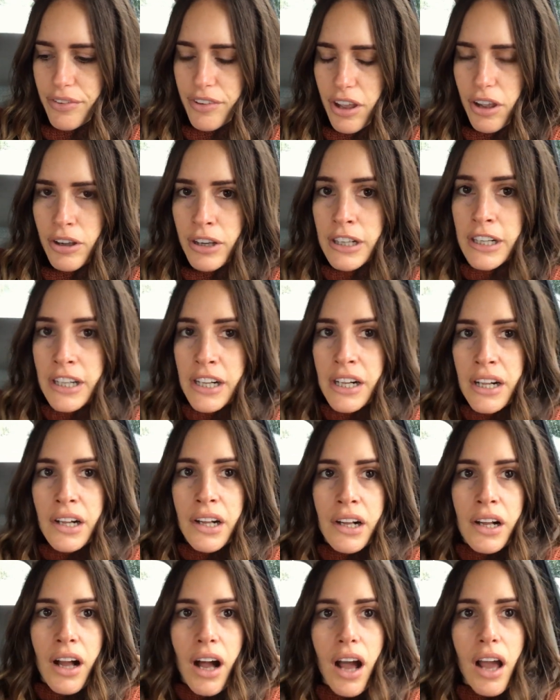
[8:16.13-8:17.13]
So
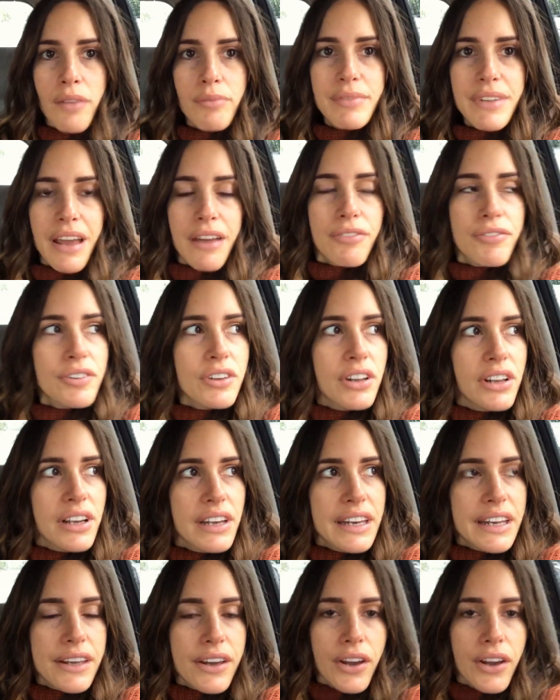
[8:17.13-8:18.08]
I'm definitely